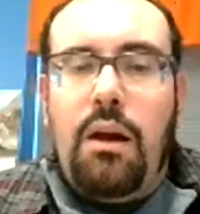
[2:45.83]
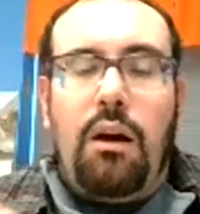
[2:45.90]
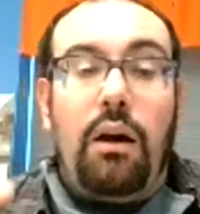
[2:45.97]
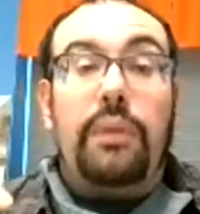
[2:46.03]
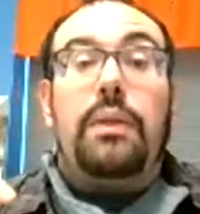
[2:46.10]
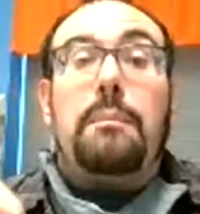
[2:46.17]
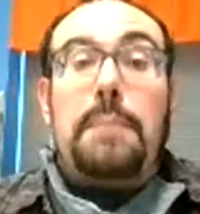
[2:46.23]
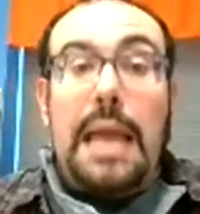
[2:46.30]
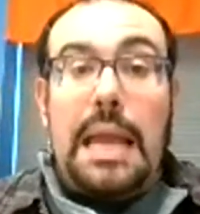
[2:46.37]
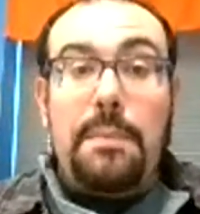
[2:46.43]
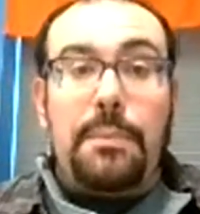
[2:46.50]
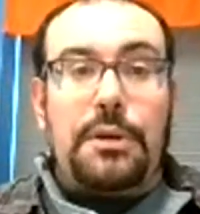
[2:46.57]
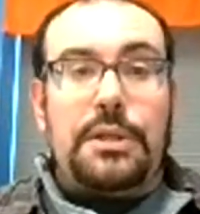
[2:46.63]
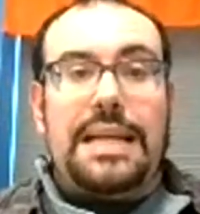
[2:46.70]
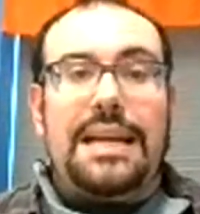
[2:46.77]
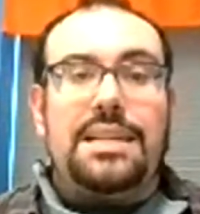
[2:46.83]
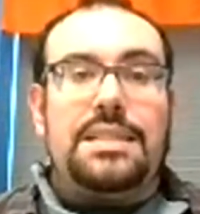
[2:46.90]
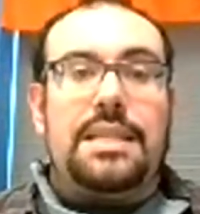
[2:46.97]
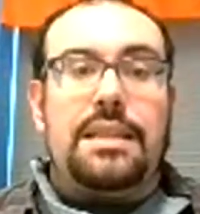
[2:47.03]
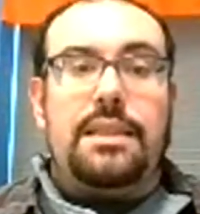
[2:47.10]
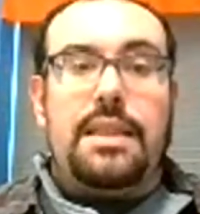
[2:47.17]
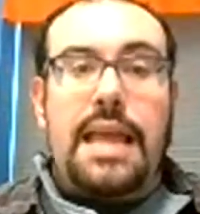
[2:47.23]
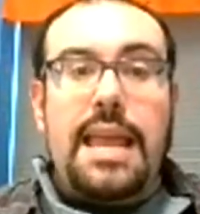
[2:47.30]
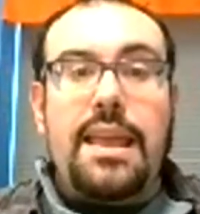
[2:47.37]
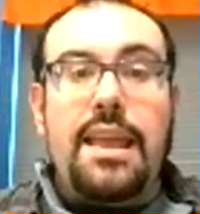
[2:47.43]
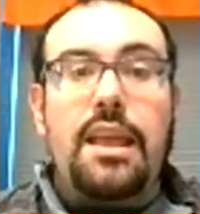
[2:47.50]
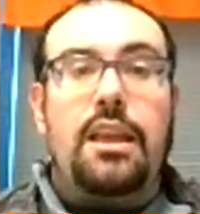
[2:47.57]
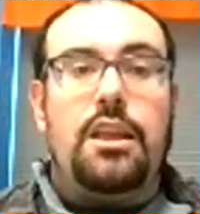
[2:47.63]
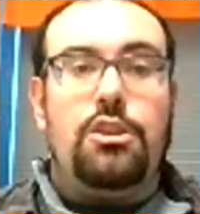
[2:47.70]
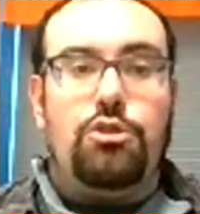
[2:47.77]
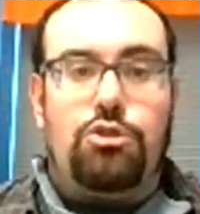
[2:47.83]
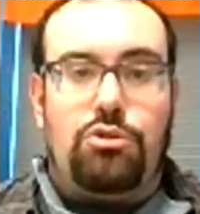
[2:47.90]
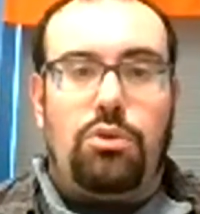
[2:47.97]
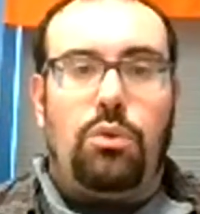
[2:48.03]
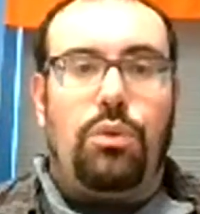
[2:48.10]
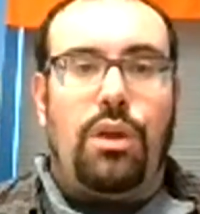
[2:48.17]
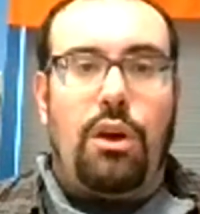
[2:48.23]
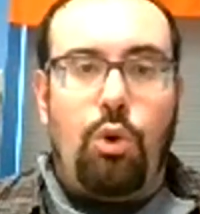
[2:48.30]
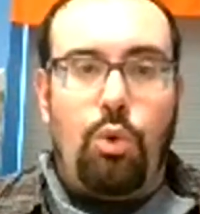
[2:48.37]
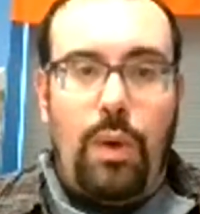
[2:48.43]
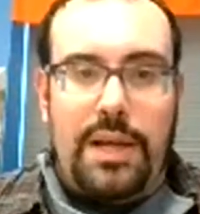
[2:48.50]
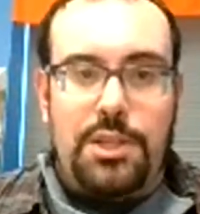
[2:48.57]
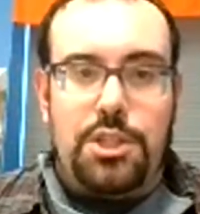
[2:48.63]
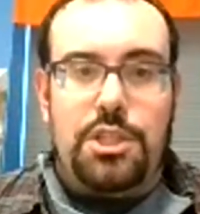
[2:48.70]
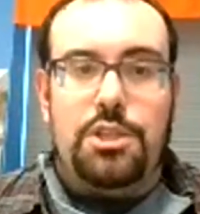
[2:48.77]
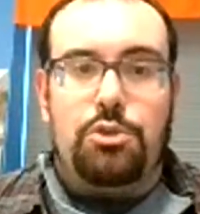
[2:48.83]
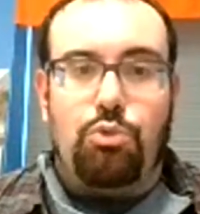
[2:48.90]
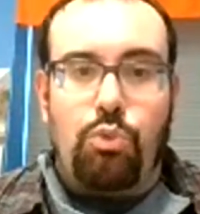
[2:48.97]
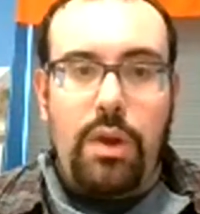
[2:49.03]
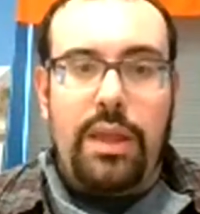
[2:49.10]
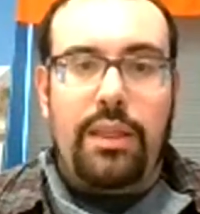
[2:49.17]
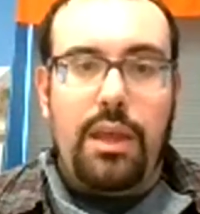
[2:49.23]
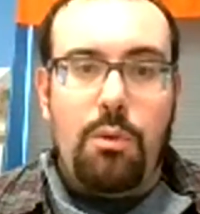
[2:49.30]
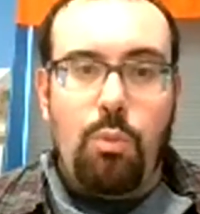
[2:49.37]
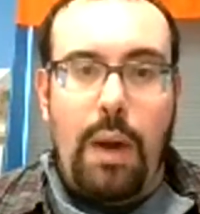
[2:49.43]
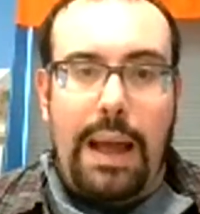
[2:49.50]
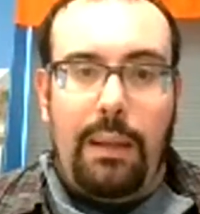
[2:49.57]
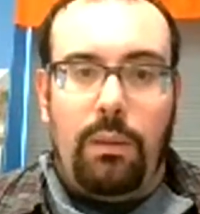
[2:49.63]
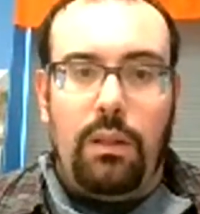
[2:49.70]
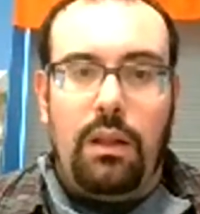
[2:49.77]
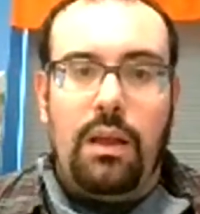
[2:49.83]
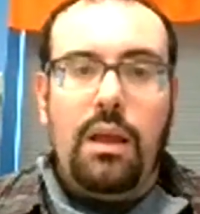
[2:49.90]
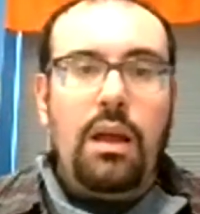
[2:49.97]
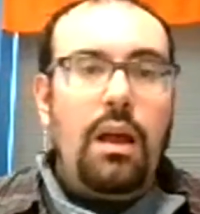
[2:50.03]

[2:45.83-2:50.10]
On the paper test, they can control the questions really well.